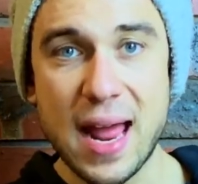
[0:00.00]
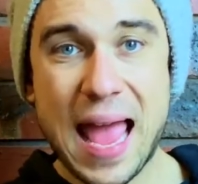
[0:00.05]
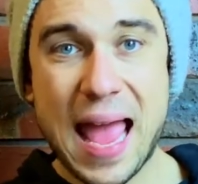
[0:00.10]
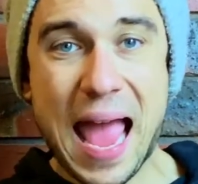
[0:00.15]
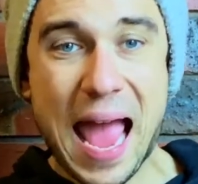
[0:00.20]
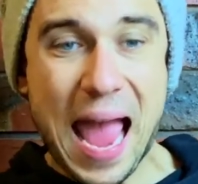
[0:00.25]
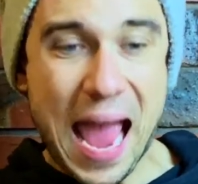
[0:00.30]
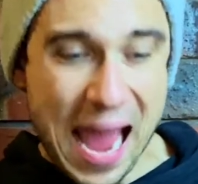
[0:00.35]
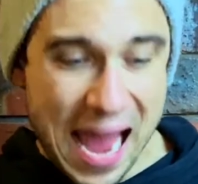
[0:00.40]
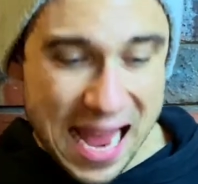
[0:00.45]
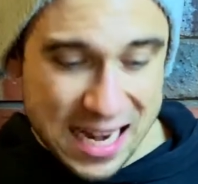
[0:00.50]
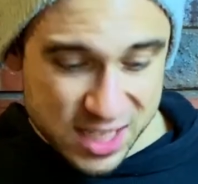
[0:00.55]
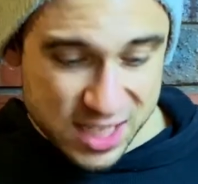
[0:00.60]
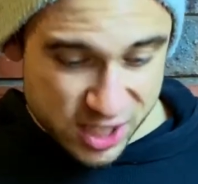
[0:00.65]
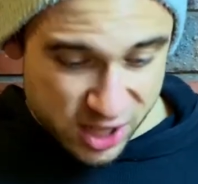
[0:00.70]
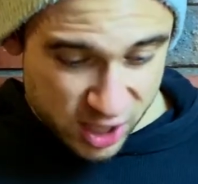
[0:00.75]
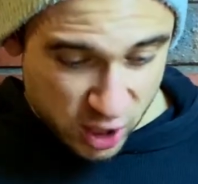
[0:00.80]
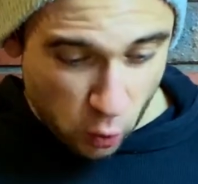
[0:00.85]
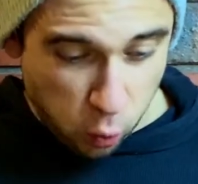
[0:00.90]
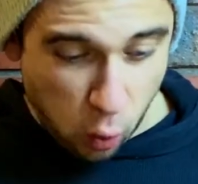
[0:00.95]
And the
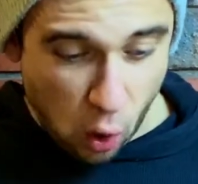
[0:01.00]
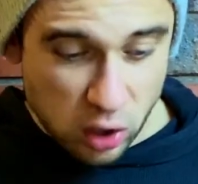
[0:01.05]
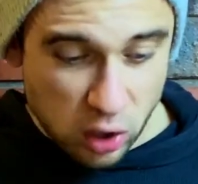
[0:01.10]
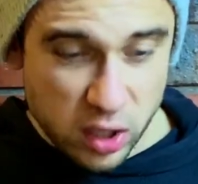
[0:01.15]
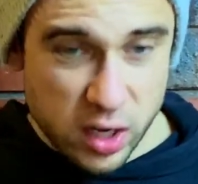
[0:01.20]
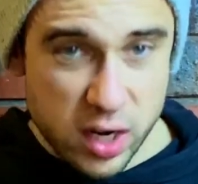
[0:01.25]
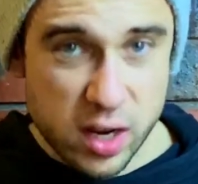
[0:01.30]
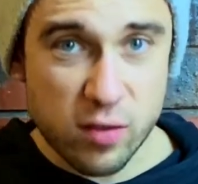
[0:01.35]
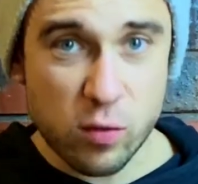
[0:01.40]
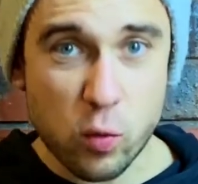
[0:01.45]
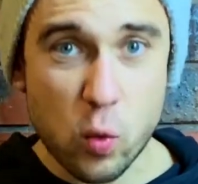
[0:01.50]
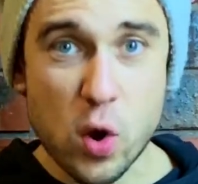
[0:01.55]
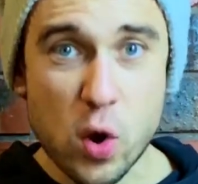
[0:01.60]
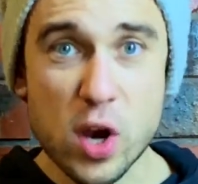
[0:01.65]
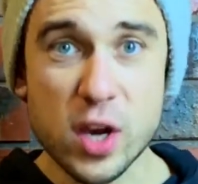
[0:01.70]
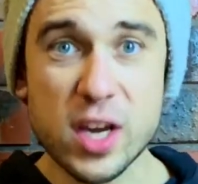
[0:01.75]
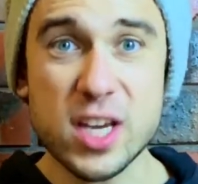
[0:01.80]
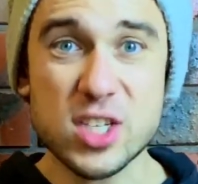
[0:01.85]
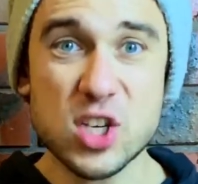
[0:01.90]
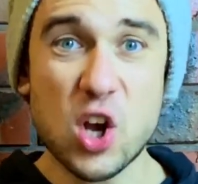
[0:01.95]
quality of work
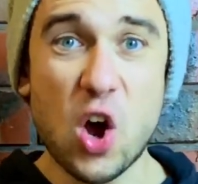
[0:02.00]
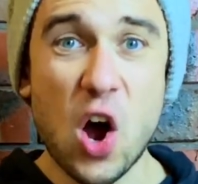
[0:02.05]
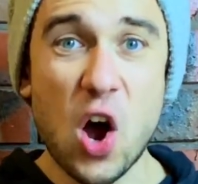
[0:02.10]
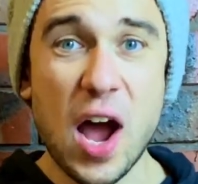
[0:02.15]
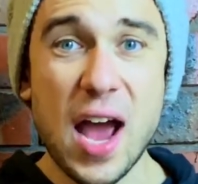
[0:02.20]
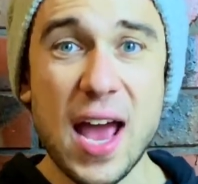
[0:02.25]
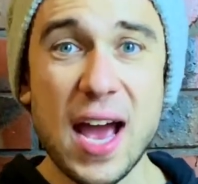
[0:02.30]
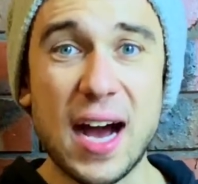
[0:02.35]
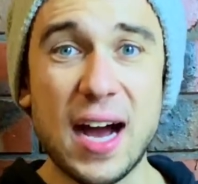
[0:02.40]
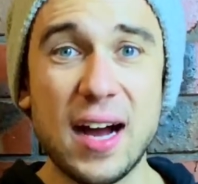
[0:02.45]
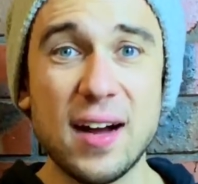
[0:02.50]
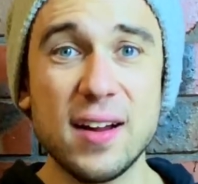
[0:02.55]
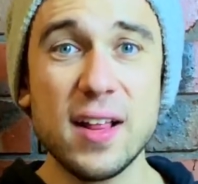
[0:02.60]
is higher.